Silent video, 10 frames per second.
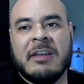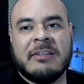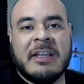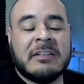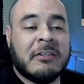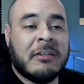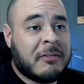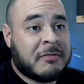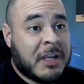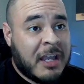takes a lot
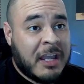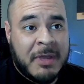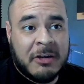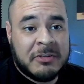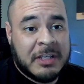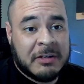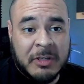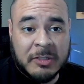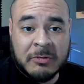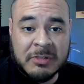of time, energy, and
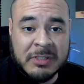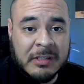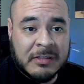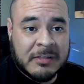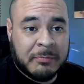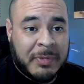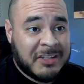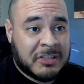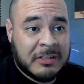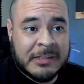resources,
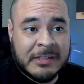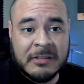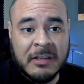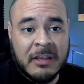patience,